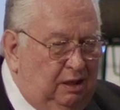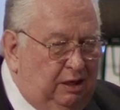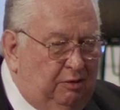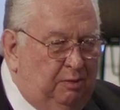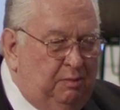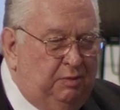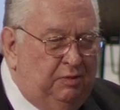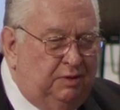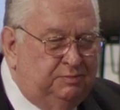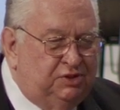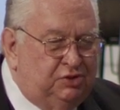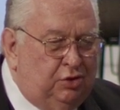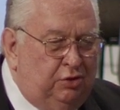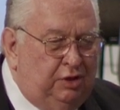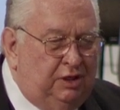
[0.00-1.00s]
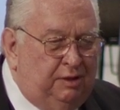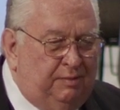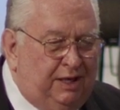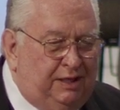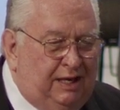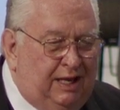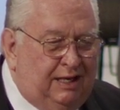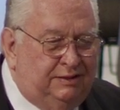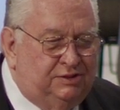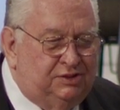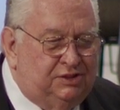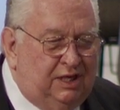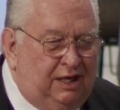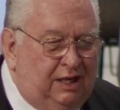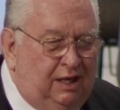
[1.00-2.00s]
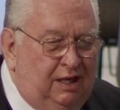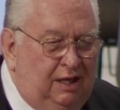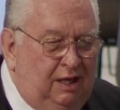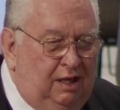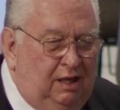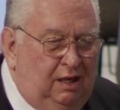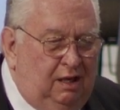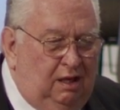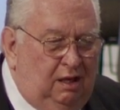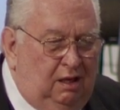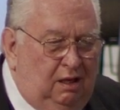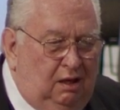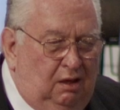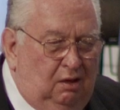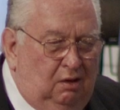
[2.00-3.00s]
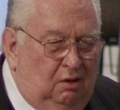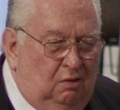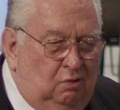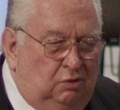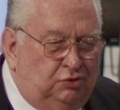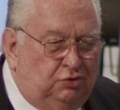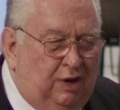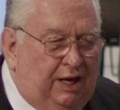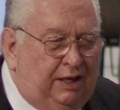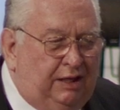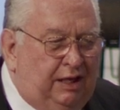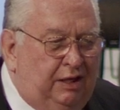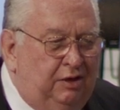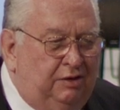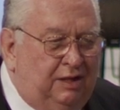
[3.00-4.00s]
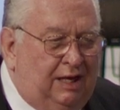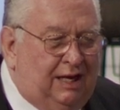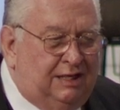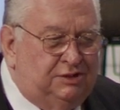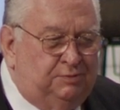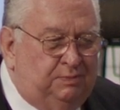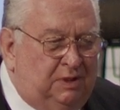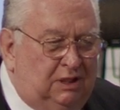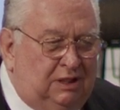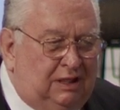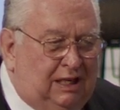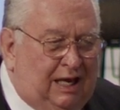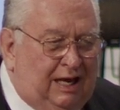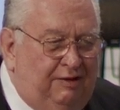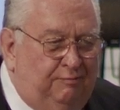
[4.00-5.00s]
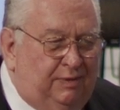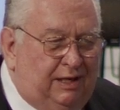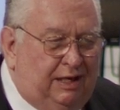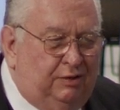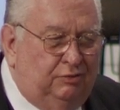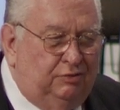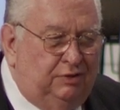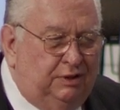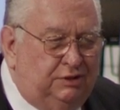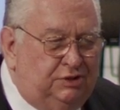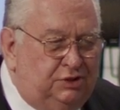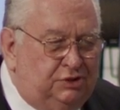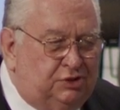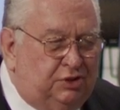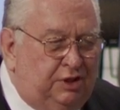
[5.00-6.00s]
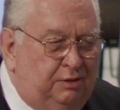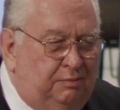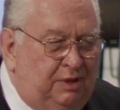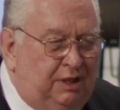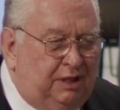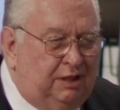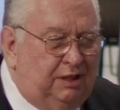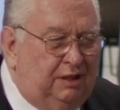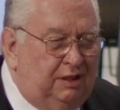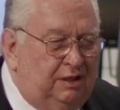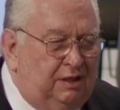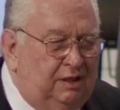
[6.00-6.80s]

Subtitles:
And I remember them turning to my dad saying, "We'll try to get her to the hospital alive, but I don't think she's going to make it."